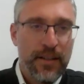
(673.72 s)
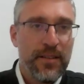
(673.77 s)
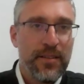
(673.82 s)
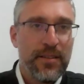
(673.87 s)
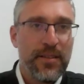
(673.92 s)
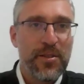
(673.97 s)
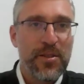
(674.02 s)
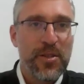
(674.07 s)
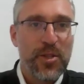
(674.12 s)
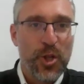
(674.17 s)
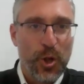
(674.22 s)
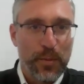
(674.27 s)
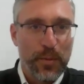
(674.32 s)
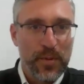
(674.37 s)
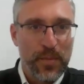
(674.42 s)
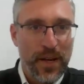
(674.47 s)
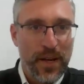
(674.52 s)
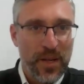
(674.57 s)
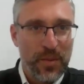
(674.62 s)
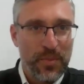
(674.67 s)
disturbed
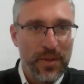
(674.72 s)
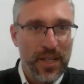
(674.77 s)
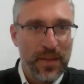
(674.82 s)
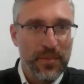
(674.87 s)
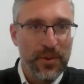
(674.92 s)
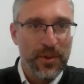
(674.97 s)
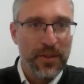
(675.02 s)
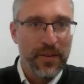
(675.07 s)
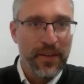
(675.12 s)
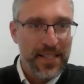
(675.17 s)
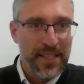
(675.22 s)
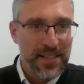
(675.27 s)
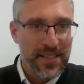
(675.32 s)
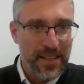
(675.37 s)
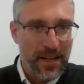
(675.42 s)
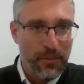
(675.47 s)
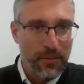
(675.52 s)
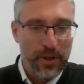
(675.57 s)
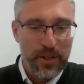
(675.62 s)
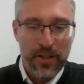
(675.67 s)
many people. And
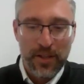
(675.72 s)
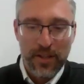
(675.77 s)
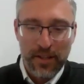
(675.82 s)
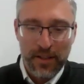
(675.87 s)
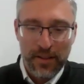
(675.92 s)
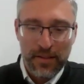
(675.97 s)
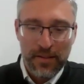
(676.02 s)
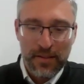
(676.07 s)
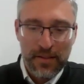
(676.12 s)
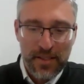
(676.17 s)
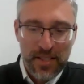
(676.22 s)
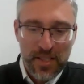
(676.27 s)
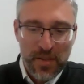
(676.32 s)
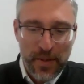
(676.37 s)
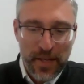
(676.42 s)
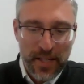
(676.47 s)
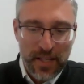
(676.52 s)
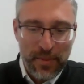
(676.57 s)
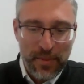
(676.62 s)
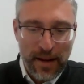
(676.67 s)
I want you to
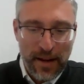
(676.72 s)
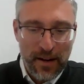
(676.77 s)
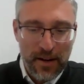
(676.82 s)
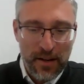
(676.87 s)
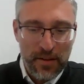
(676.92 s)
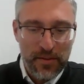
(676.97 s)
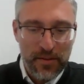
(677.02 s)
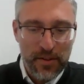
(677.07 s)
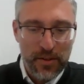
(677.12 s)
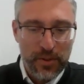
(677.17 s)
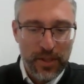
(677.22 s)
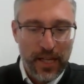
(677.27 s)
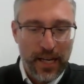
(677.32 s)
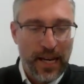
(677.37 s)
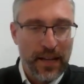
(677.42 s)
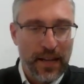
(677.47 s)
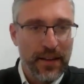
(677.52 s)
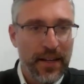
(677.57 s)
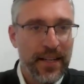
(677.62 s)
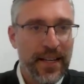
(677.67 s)
speak about it if you
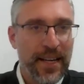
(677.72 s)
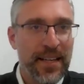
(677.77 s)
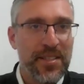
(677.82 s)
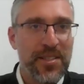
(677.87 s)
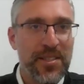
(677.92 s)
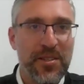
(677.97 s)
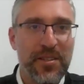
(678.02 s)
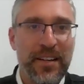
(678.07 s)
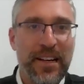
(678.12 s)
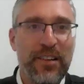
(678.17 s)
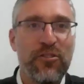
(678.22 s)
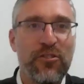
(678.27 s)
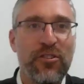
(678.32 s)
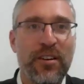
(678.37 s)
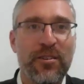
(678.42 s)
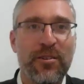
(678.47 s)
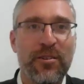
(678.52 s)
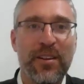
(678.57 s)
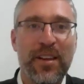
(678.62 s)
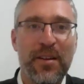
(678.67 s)
can. That yesterday,
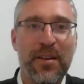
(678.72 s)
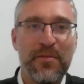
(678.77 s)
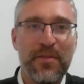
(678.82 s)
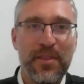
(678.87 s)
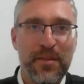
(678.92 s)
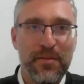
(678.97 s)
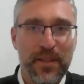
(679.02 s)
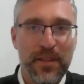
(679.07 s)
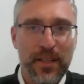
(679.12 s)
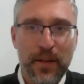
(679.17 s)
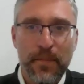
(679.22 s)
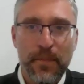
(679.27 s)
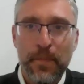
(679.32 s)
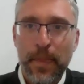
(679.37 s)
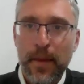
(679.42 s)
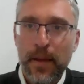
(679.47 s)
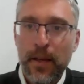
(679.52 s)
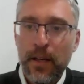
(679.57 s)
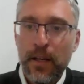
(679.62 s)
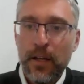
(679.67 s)
General Avivi
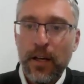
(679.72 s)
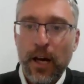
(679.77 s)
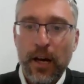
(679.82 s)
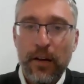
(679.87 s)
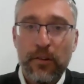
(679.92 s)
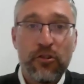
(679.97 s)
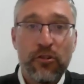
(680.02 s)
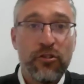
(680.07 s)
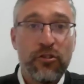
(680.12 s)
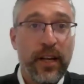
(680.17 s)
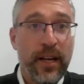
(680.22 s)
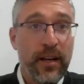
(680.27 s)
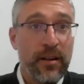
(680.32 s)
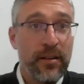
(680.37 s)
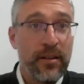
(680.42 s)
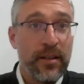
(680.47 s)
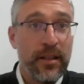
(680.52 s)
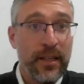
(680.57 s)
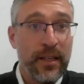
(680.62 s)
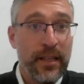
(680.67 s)

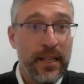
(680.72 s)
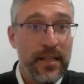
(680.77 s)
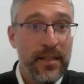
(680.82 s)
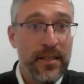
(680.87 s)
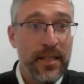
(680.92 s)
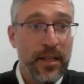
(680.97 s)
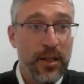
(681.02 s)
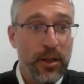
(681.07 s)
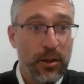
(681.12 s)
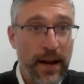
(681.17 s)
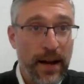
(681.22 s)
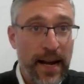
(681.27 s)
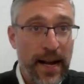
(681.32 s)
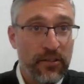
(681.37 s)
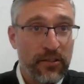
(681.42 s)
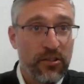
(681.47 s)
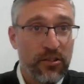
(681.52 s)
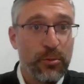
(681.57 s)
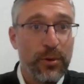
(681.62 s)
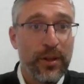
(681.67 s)
shared his
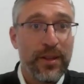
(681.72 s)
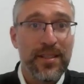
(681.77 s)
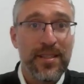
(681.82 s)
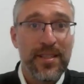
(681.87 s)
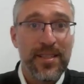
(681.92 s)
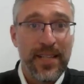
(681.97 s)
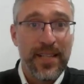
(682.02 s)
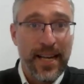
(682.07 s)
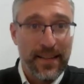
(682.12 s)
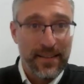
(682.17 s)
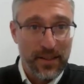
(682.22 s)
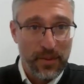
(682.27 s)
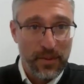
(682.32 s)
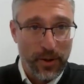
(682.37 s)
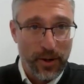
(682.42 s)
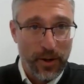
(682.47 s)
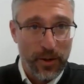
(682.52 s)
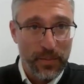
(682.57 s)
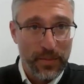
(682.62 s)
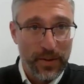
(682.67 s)
interaction with the State
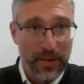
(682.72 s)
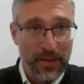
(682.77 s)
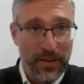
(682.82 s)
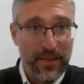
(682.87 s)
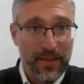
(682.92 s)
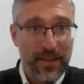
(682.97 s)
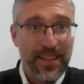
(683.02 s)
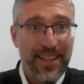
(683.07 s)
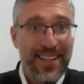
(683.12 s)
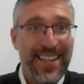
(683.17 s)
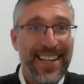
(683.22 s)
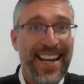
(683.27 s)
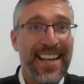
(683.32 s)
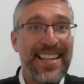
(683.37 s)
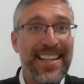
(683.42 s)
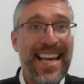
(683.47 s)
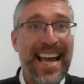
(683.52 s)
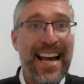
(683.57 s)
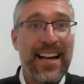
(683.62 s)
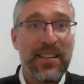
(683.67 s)
Department and
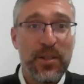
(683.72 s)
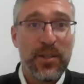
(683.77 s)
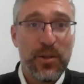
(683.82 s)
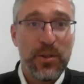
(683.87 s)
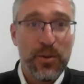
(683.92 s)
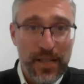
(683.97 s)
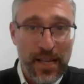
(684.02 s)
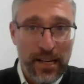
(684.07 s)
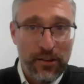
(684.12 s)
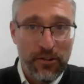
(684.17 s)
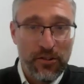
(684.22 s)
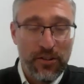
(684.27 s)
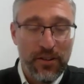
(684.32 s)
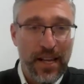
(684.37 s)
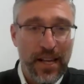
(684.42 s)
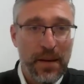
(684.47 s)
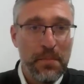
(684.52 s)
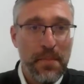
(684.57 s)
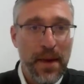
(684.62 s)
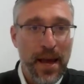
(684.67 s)
the accusation
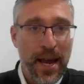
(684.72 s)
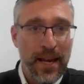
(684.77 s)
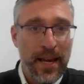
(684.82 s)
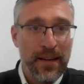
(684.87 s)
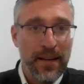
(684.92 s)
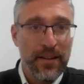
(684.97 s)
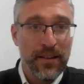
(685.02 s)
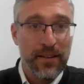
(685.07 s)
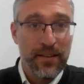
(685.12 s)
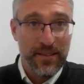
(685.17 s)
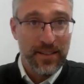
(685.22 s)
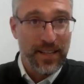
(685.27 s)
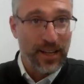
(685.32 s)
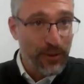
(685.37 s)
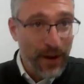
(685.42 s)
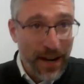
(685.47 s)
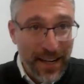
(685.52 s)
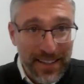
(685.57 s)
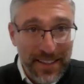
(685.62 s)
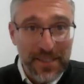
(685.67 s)
they made
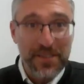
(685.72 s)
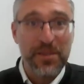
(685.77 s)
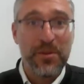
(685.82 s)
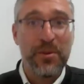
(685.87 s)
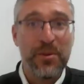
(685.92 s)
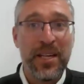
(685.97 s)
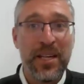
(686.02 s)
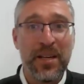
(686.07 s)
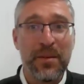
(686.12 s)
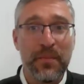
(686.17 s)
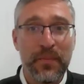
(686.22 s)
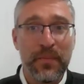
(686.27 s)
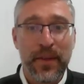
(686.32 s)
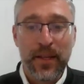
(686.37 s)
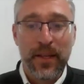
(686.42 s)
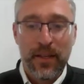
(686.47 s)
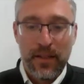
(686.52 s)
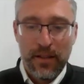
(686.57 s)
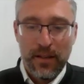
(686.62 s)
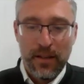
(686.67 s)
directly to him
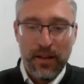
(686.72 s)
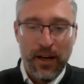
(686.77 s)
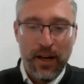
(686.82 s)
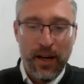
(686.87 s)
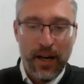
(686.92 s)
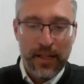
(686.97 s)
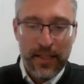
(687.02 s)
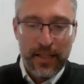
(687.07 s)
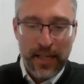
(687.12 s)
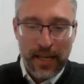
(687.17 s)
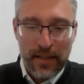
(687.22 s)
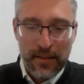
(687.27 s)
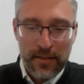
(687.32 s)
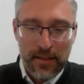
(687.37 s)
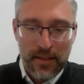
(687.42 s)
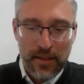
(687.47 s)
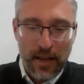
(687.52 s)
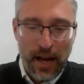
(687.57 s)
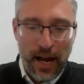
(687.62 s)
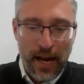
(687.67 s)

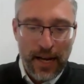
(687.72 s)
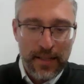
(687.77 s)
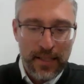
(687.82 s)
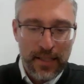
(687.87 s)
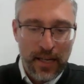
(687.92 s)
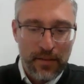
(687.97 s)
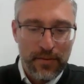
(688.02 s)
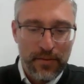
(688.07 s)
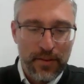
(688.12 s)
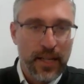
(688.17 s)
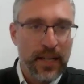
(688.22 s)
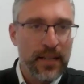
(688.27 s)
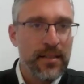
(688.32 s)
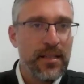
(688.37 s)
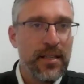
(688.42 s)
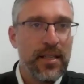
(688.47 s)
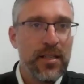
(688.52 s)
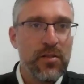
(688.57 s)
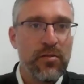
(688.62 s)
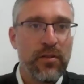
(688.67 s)
against the IDF, against
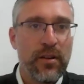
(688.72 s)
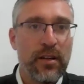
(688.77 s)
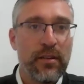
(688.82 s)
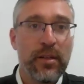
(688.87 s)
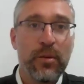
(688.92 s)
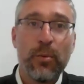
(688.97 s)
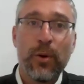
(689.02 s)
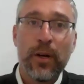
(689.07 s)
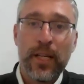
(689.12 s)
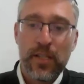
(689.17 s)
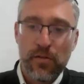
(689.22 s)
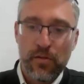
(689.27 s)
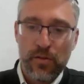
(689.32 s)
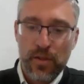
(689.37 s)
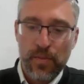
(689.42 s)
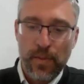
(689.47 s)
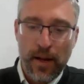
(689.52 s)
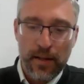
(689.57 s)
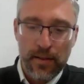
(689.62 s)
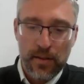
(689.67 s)
Israel, and what his
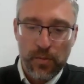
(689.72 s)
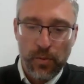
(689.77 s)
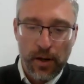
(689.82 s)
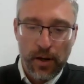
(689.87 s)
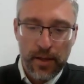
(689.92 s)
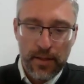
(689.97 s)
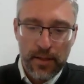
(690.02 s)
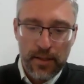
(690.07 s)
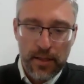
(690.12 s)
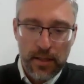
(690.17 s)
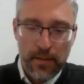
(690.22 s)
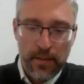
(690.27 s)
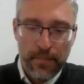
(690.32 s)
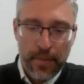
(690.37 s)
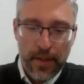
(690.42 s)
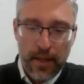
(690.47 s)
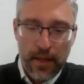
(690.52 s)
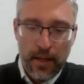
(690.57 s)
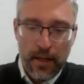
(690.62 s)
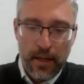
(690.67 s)
response was.
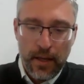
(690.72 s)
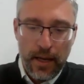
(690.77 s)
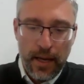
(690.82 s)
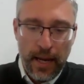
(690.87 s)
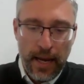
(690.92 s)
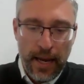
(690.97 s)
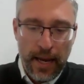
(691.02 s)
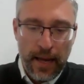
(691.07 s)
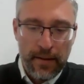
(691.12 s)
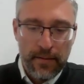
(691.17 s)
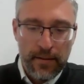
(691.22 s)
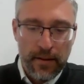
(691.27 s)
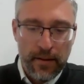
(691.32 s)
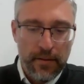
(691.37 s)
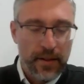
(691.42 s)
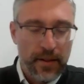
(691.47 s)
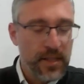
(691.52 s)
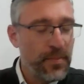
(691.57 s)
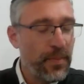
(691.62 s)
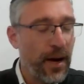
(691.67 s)
And
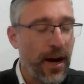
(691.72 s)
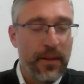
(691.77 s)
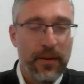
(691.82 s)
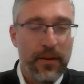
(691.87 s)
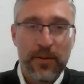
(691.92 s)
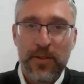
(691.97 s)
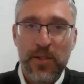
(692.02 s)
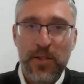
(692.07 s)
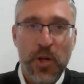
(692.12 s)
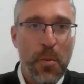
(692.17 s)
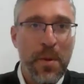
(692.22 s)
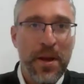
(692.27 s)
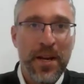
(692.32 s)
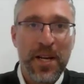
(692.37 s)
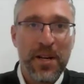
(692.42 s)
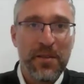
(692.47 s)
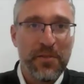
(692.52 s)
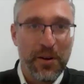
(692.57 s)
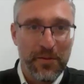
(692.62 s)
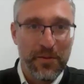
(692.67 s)
this bothered so many
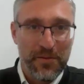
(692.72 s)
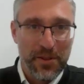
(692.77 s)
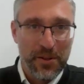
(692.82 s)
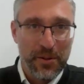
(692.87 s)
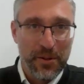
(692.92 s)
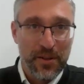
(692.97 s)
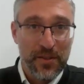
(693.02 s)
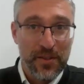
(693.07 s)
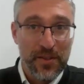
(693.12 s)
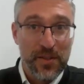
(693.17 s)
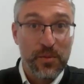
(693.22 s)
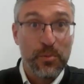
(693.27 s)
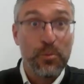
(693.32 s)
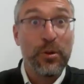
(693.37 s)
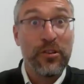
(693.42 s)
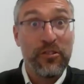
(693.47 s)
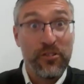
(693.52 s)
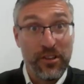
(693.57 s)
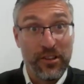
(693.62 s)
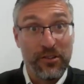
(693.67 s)
of our viewers,
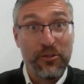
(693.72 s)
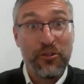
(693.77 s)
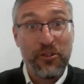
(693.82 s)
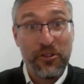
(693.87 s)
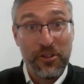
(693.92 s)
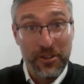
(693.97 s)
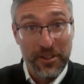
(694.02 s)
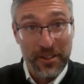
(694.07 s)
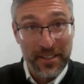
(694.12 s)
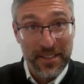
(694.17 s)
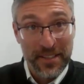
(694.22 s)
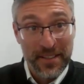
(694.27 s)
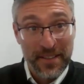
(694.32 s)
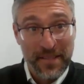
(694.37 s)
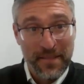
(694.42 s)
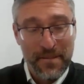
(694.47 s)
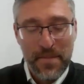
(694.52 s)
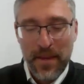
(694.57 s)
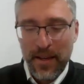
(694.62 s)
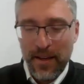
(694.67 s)
which it should.
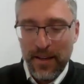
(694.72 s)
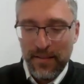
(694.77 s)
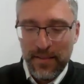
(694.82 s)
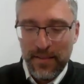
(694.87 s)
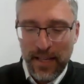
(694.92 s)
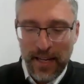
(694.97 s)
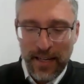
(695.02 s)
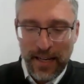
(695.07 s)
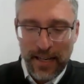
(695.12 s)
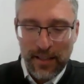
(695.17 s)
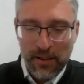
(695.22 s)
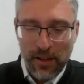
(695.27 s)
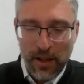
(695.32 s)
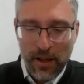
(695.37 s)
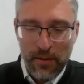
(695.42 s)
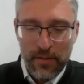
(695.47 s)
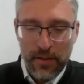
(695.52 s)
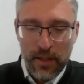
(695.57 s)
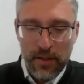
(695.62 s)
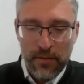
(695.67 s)
Danny, I'd
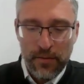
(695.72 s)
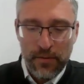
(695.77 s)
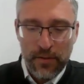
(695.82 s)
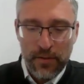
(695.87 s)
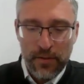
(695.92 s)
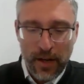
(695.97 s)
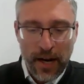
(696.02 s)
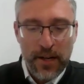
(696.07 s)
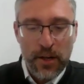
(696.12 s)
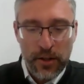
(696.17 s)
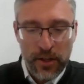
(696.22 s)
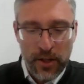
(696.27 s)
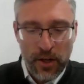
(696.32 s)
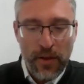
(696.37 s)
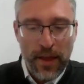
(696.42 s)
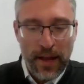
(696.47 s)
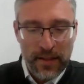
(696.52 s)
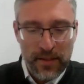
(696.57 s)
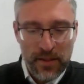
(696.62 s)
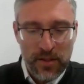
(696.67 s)
love it if you, and I know you know
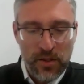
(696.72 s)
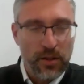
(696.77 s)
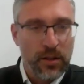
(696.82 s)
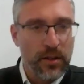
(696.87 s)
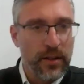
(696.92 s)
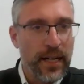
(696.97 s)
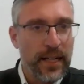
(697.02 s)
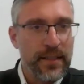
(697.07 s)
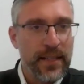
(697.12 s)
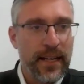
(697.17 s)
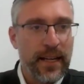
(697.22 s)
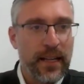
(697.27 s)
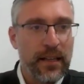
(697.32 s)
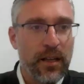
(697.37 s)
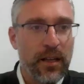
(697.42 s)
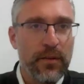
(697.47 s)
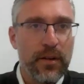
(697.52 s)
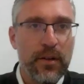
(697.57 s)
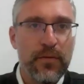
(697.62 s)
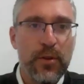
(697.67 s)
that story, Dan, I'd
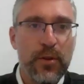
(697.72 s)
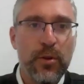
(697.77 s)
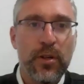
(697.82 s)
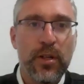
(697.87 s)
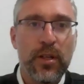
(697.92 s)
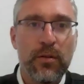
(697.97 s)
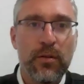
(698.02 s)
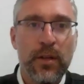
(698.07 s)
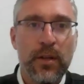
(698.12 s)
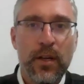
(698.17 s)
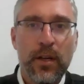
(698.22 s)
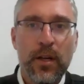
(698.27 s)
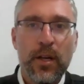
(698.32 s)
love it if you can